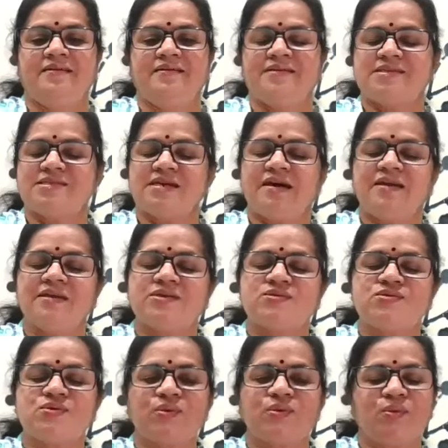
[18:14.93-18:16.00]
The
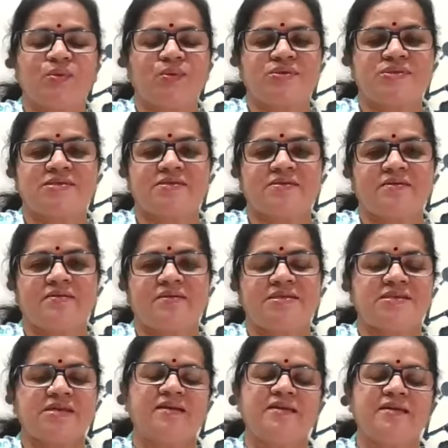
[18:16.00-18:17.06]
silent roads, the
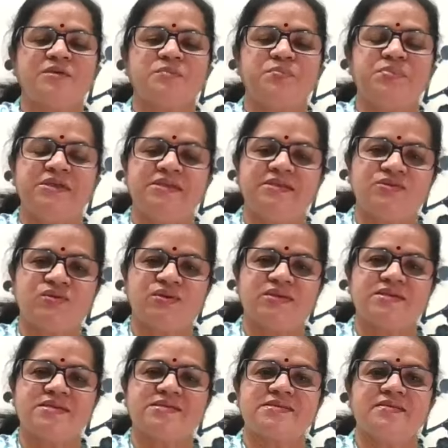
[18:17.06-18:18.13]
silent
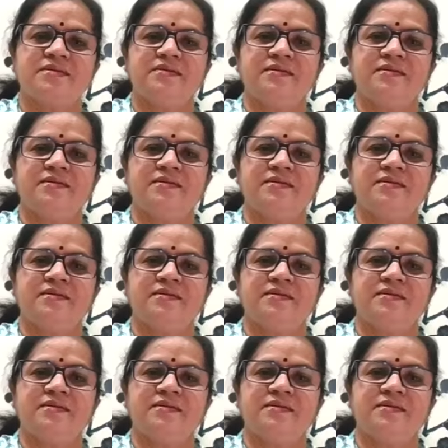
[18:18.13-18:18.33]
beaches,